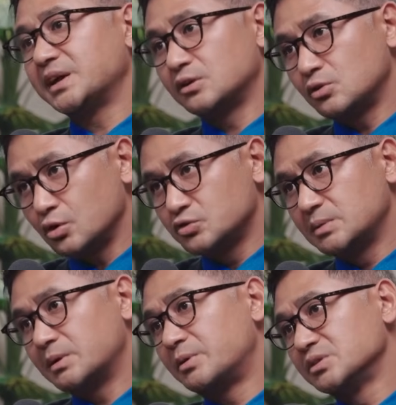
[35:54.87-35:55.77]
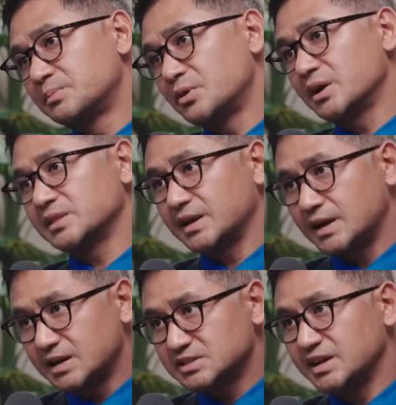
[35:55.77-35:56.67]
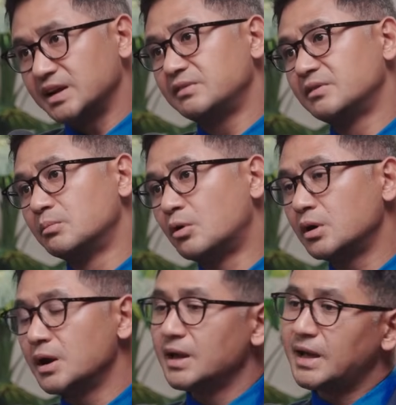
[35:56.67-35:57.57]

They can talk to them about the product, they can understand even more.